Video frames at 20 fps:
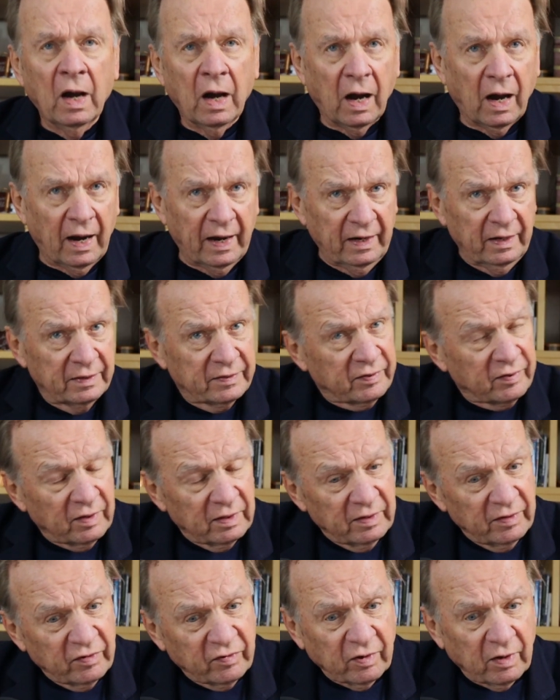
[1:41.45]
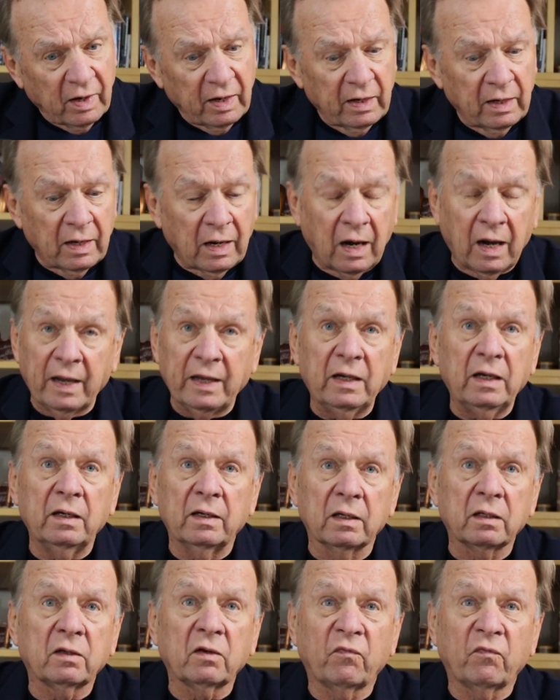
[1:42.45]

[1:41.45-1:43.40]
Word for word: I decided I needed